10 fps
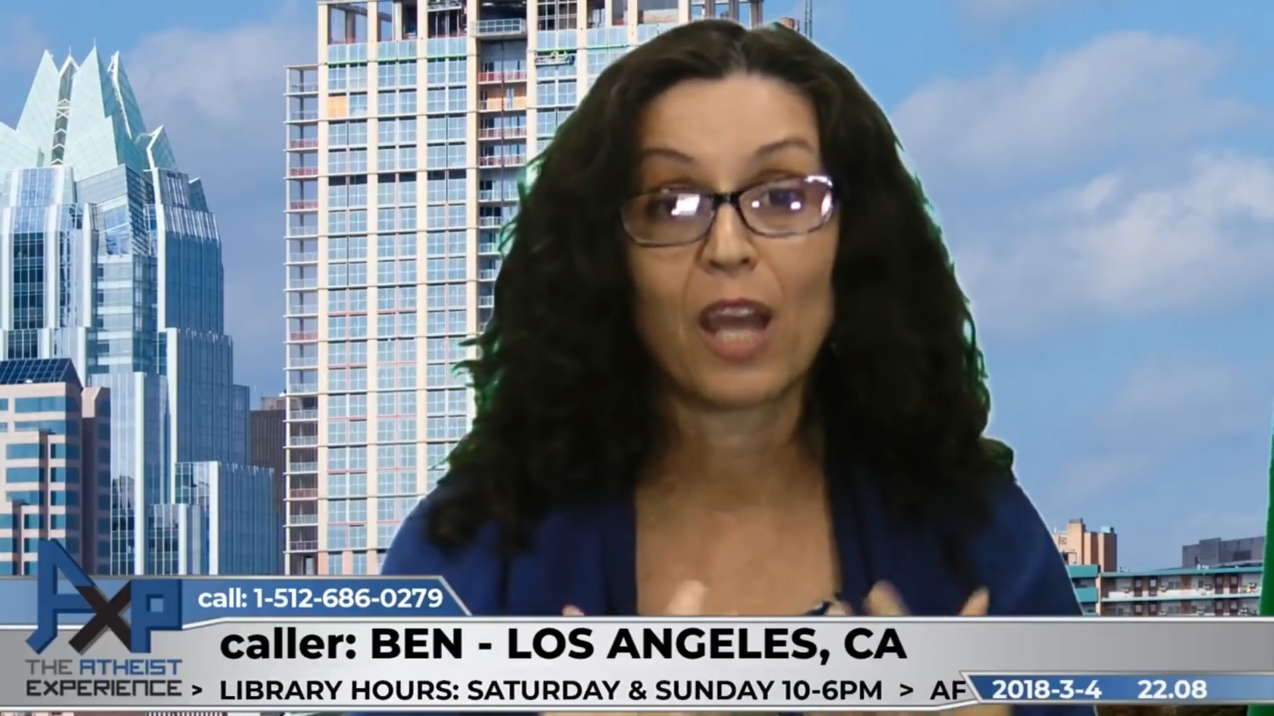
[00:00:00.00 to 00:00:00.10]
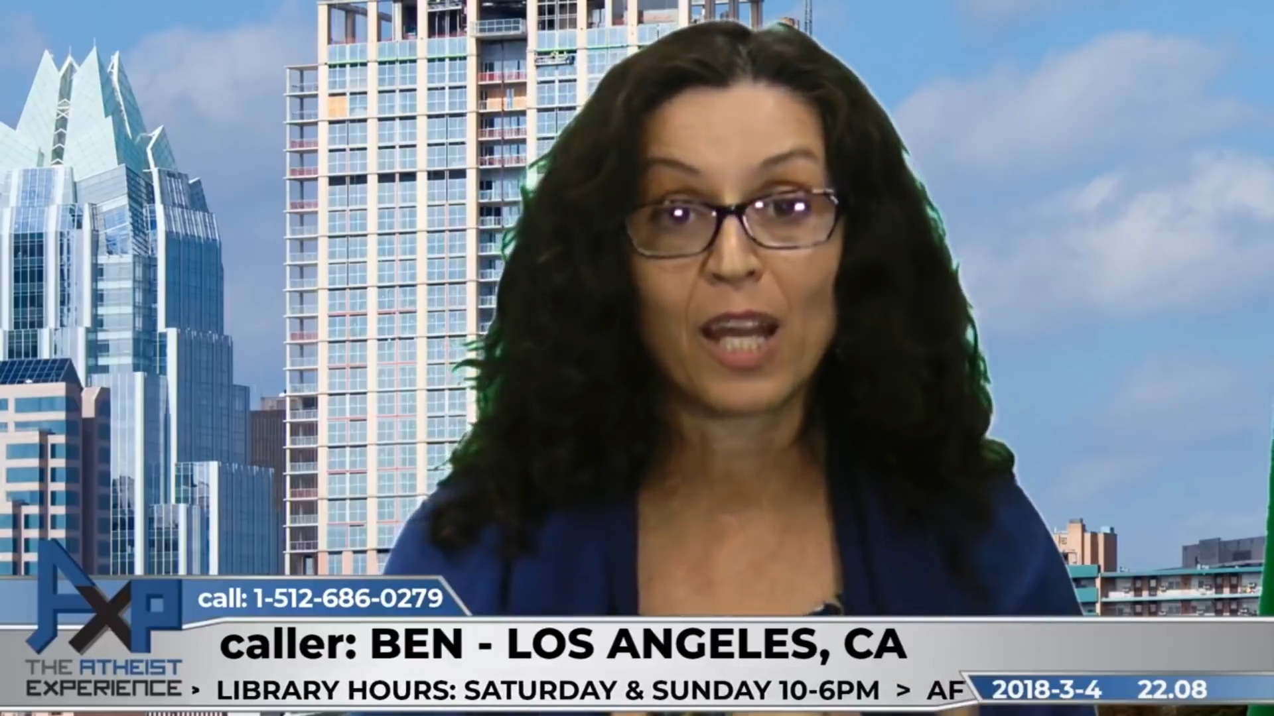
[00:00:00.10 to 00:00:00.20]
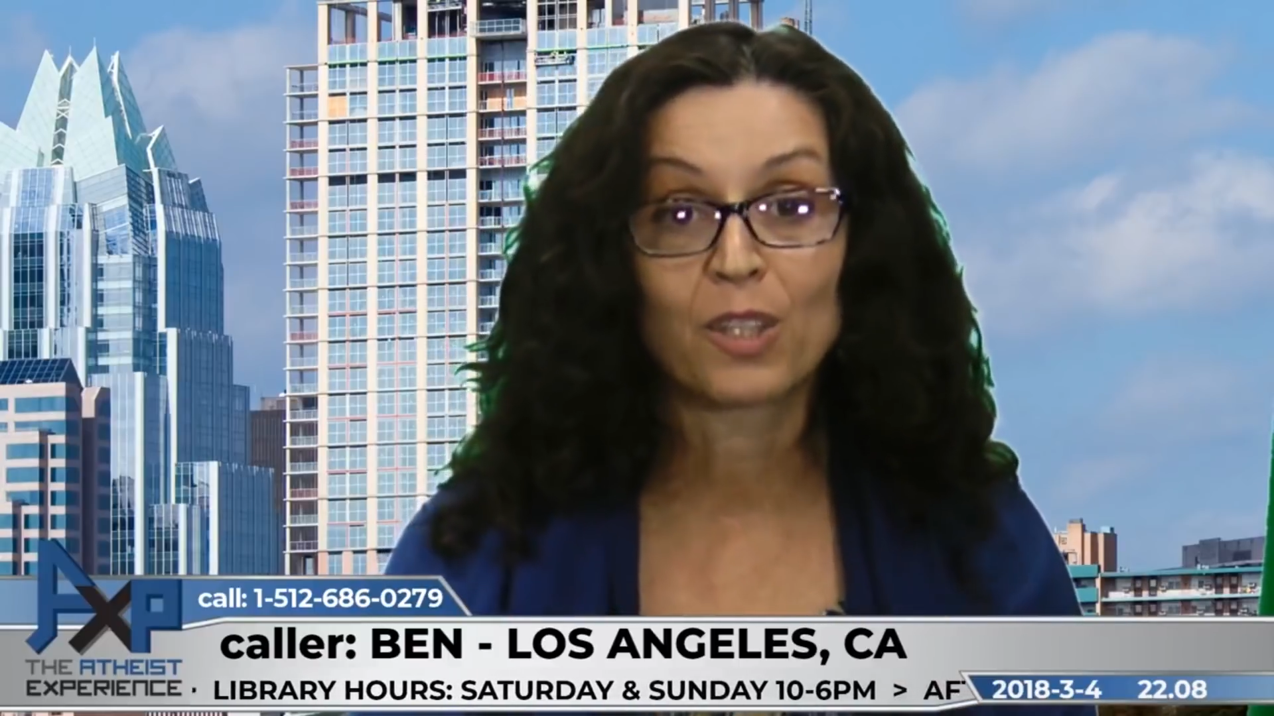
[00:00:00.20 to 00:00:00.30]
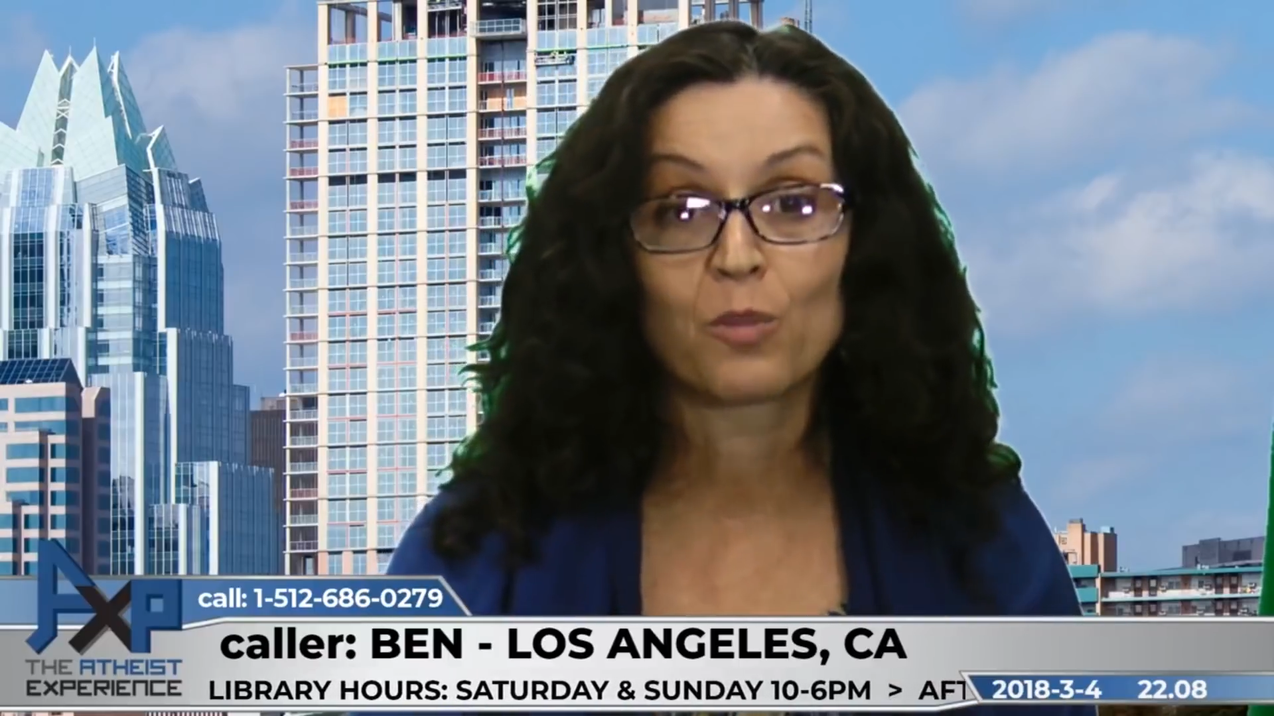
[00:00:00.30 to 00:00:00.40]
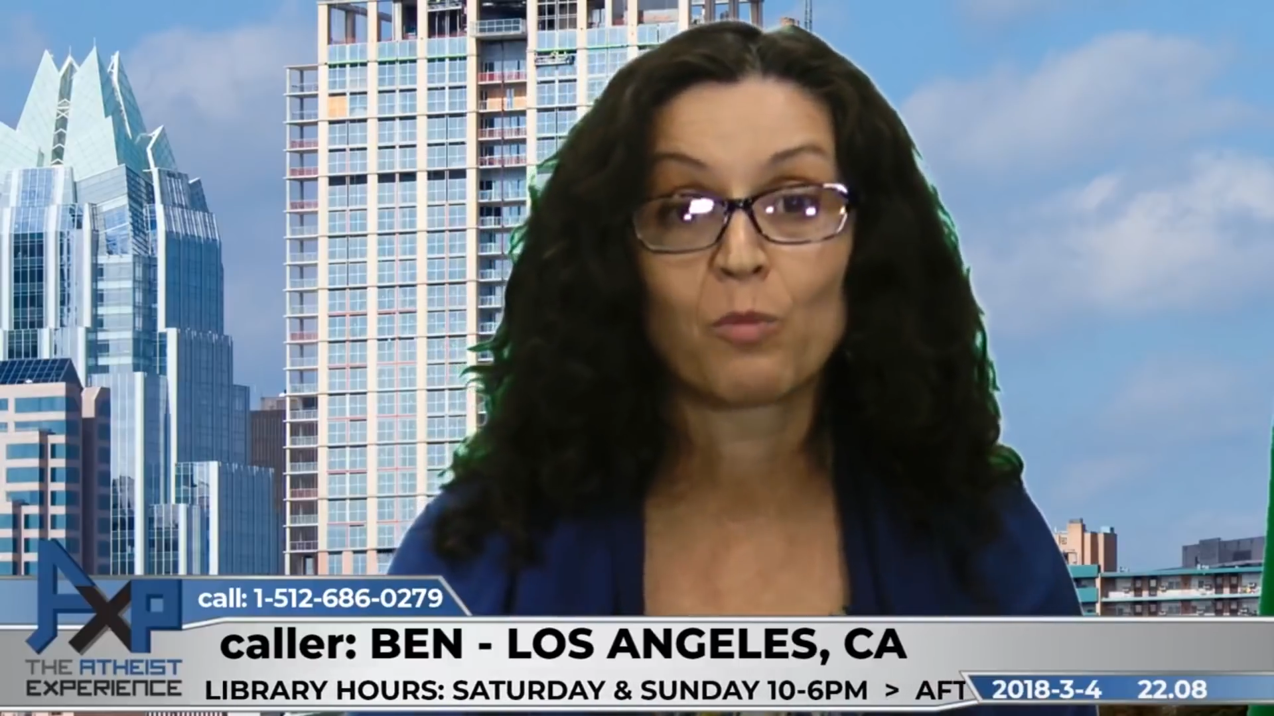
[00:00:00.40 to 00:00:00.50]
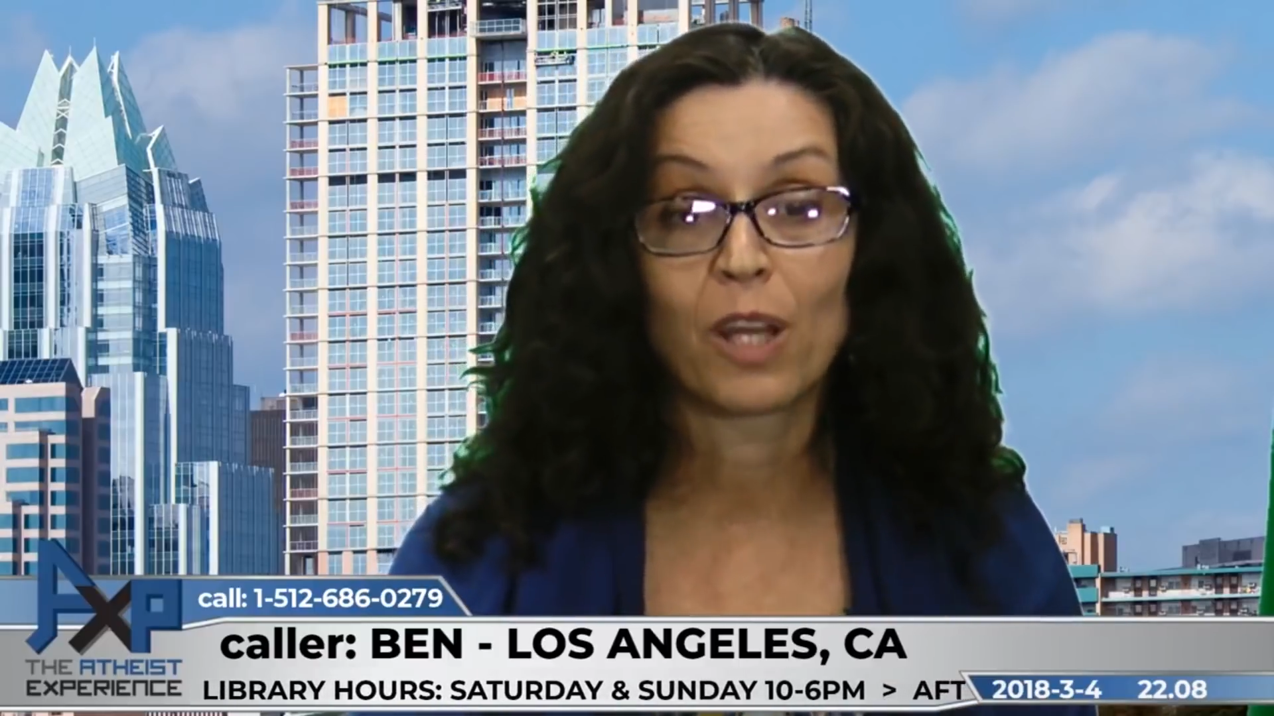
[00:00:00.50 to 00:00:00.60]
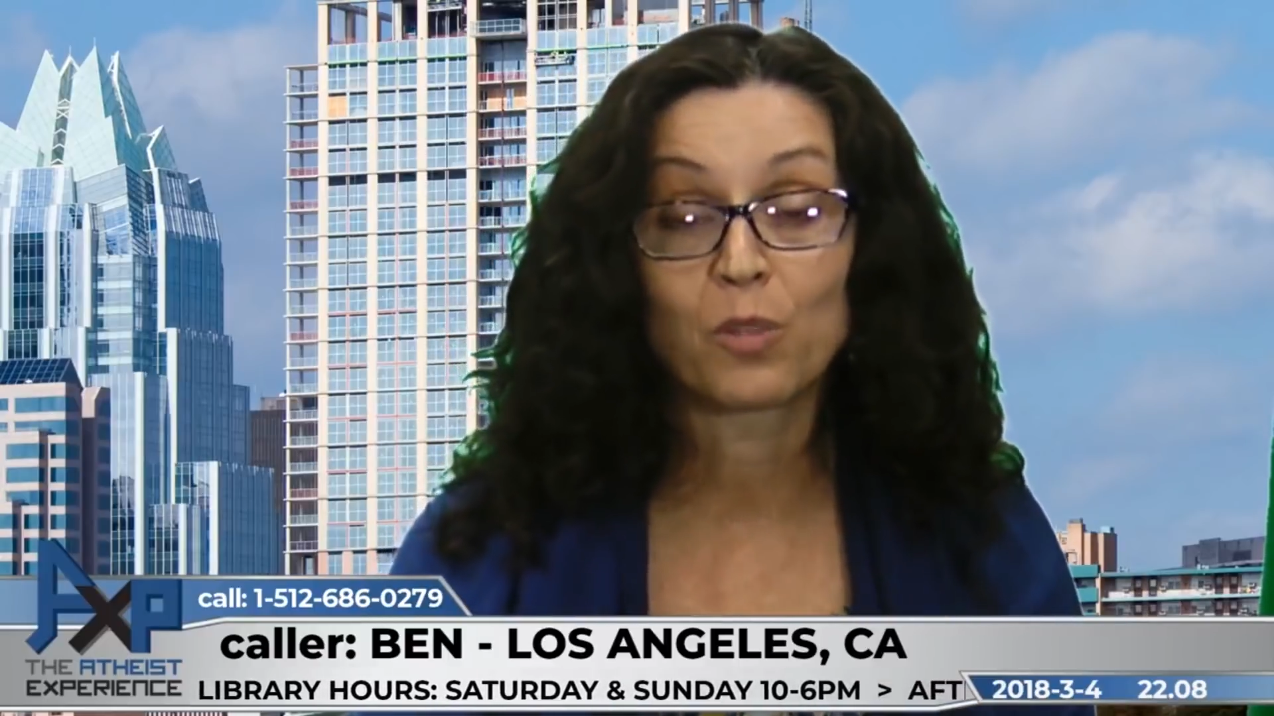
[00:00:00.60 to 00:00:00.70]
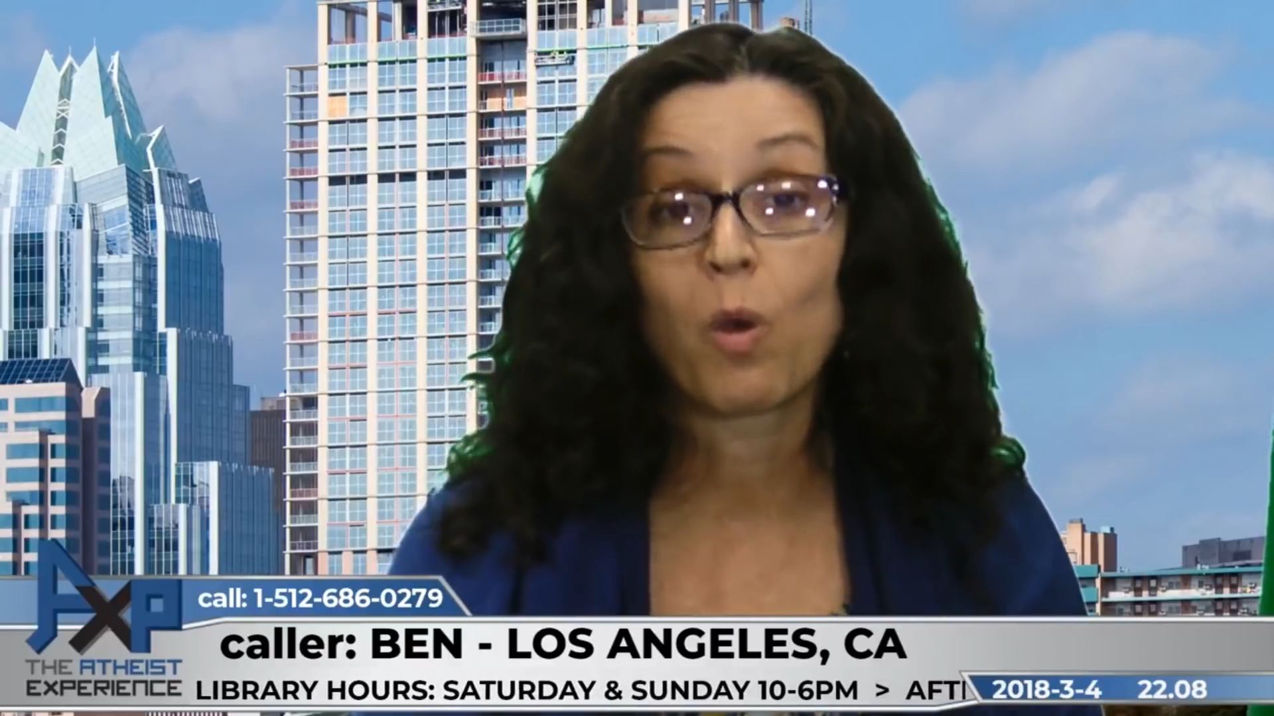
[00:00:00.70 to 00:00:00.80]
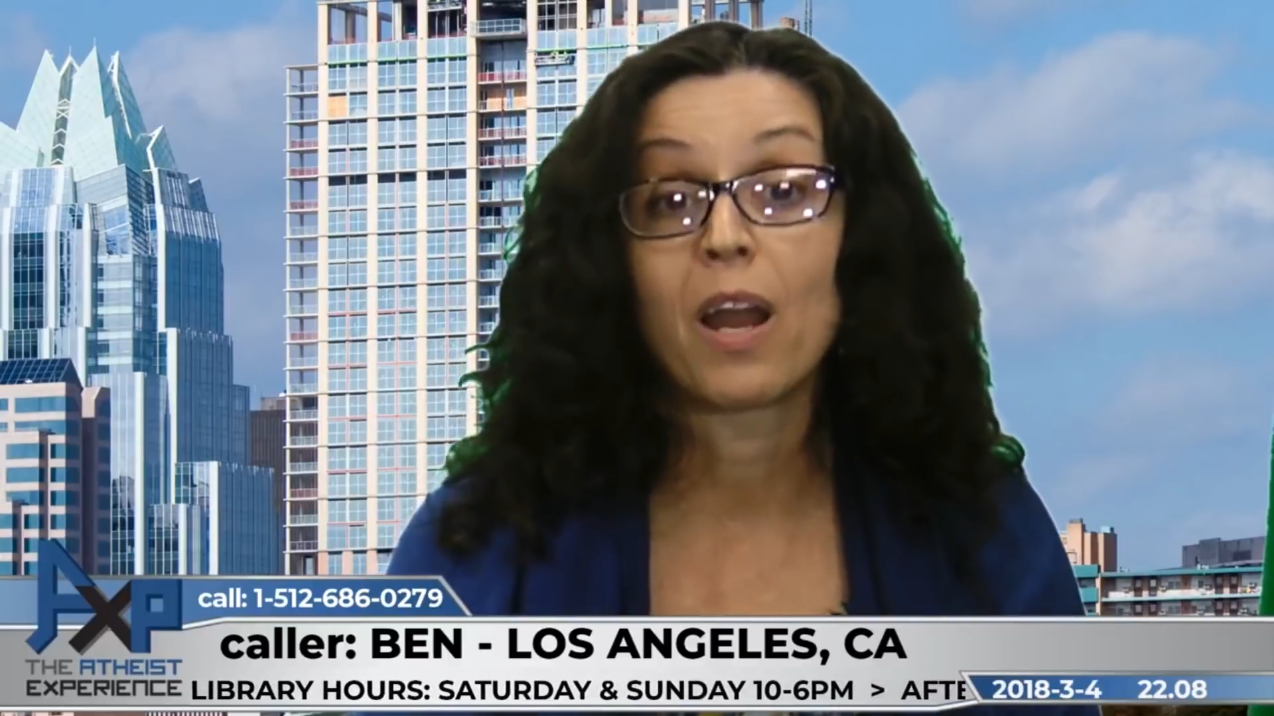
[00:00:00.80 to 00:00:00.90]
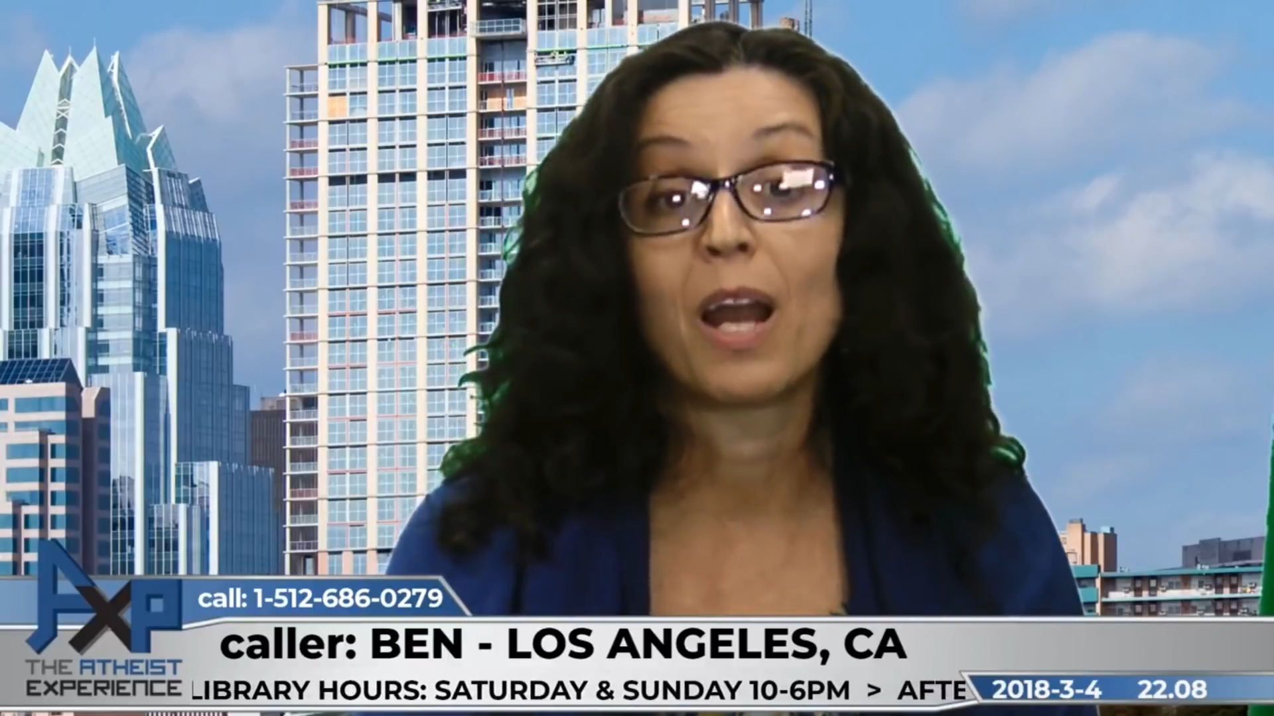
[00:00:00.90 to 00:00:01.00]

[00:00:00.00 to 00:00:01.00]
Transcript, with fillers: That's that's why